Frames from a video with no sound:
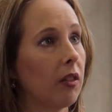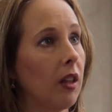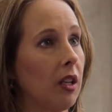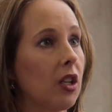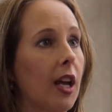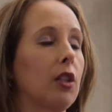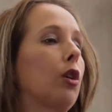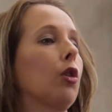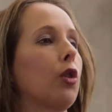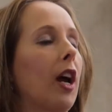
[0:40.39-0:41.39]
the
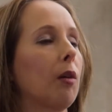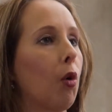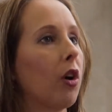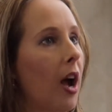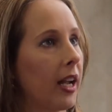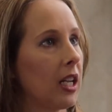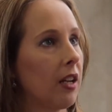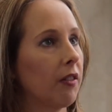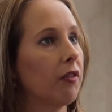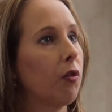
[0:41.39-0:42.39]
intestinal tract more
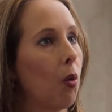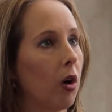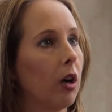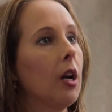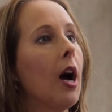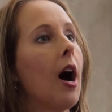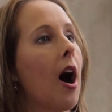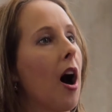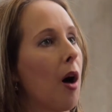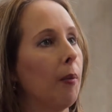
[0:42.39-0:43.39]
naive for
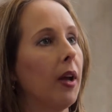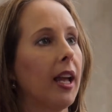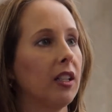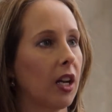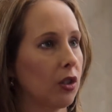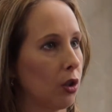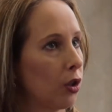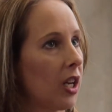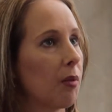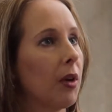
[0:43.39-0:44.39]
um,
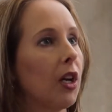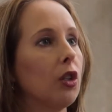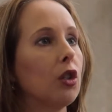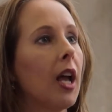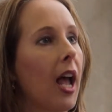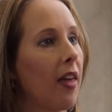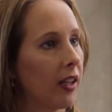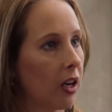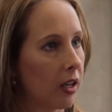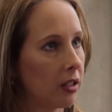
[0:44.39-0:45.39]
intestinal damage, and
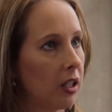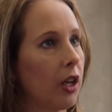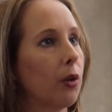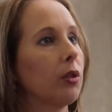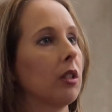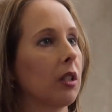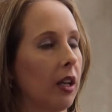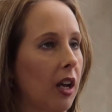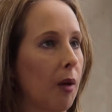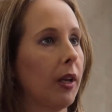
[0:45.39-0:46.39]
then coccidiosis
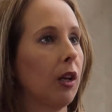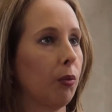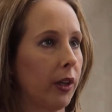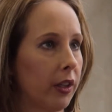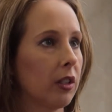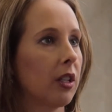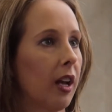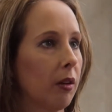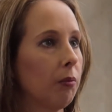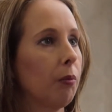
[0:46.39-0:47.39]
can come in and rear its
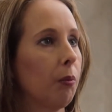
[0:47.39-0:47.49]
head.